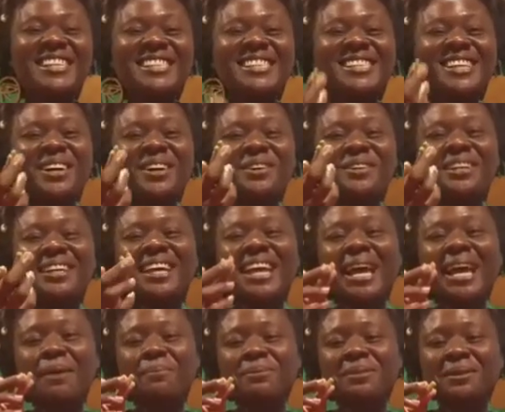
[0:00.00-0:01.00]
so the
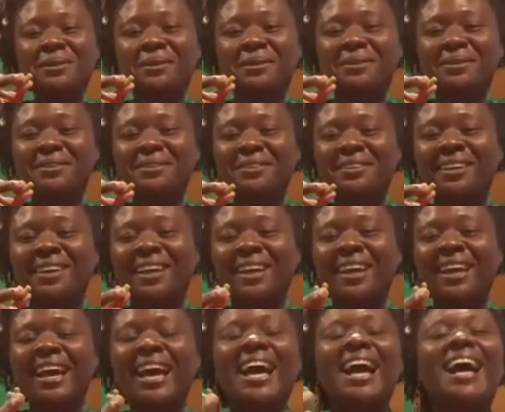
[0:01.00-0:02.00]
capsule.
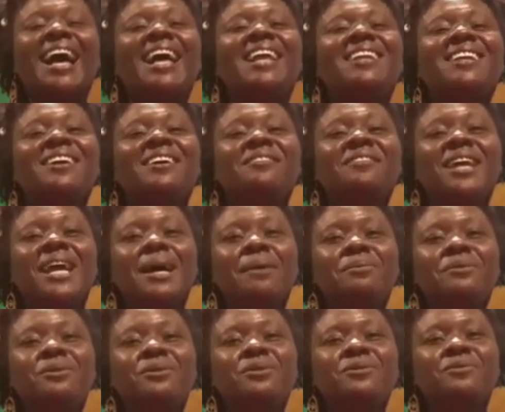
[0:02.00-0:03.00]
I love
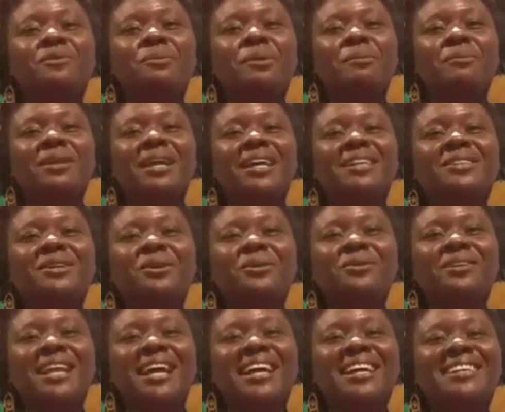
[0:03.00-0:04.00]
capsules for people that don't
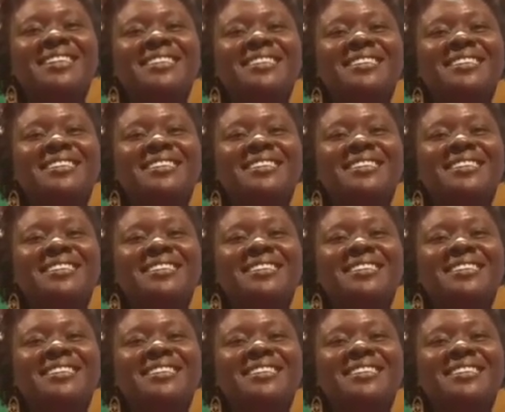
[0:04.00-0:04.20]
like